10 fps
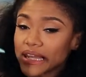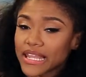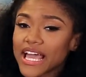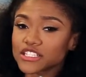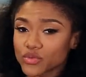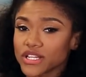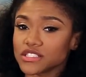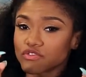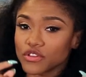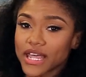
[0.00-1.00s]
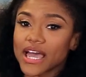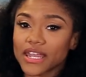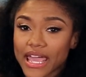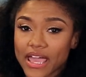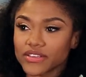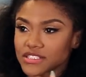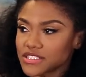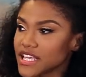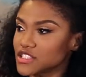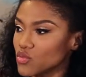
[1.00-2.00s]
My last reason for not
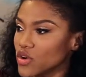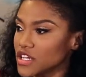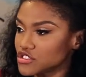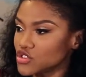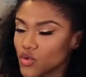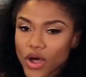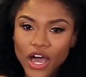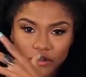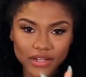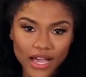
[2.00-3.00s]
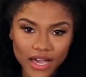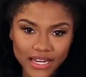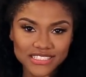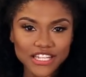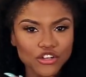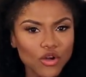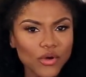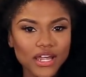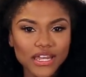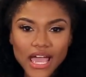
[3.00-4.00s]
having sex was to honor God. I said, you
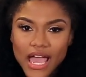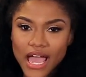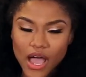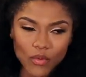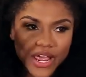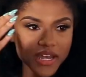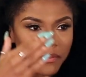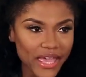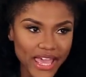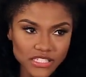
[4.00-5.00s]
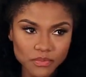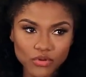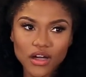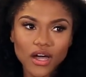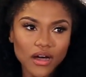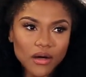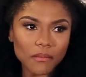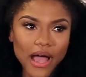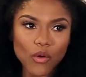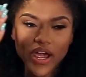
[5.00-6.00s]
know what? I waited past prom.